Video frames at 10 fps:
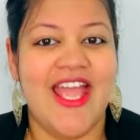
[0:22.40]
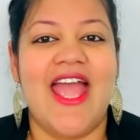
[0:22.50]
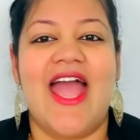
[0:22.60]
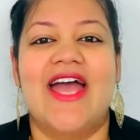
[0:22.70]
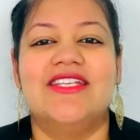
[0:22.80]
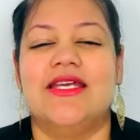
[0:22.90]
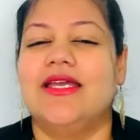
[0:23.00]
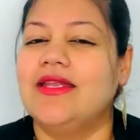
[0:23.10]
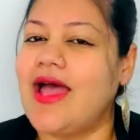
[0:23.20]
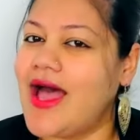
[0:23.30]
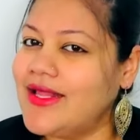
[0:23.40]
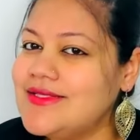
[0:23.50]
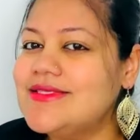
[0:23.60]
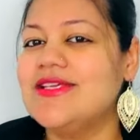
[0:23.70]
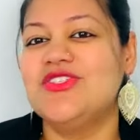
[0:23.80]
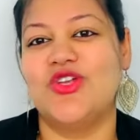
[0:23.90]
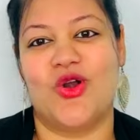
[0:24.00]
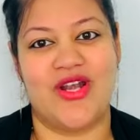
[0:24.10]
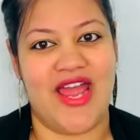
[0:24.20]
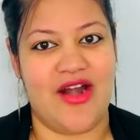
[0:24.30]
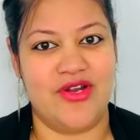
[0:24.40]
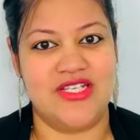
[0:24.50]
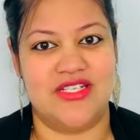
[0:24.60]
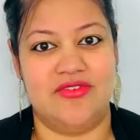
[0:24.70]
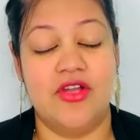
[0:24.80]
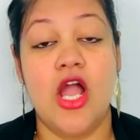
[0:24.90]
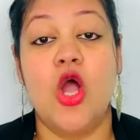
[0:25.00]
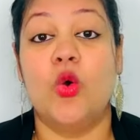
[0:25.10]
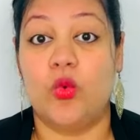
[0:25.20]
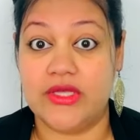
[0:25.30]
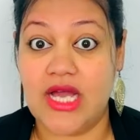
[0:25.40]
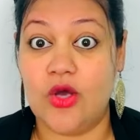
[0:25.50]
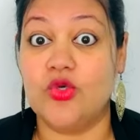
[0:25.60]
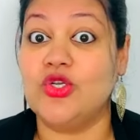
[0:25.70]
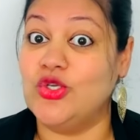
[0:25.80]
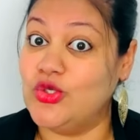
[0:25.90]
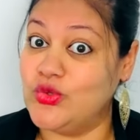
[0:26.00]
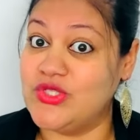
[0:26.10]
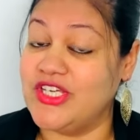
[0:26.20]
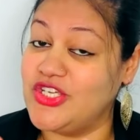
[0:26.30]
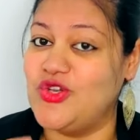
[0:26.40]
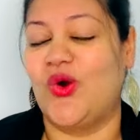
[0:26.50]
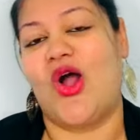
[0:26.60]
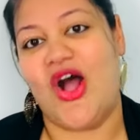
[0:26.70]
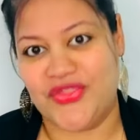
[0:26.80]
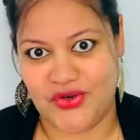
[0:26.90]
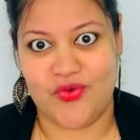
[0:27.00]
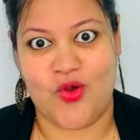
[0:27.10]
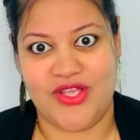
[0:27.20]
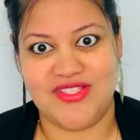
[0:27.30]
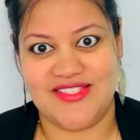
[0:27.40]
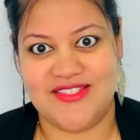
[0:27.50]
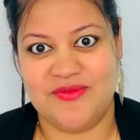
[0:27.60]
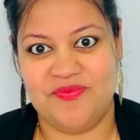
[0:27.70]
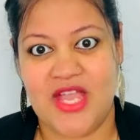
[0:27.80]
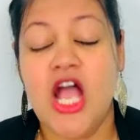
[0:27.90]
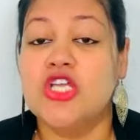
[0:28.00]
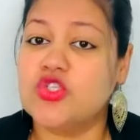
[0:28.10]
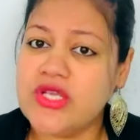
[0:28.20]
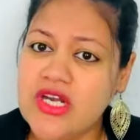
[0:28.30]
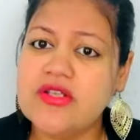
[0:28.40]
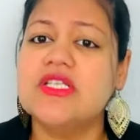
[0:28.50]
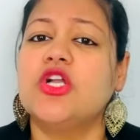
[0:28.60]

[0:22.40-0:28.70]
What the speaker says: and enhances your narrative without losing your author voice. So here's a